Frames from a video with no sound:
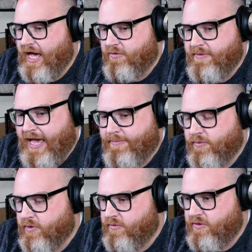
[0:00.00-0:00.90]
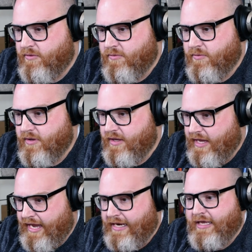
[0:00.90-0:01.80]
I would be happy to work with you
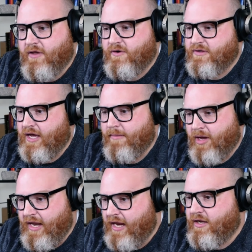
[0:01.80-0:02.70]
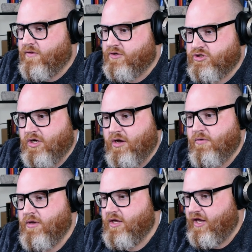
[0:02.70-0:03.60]
any other time on any other
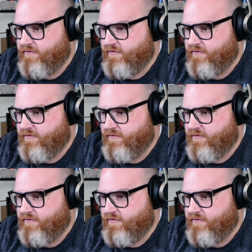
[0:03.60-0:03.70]
show.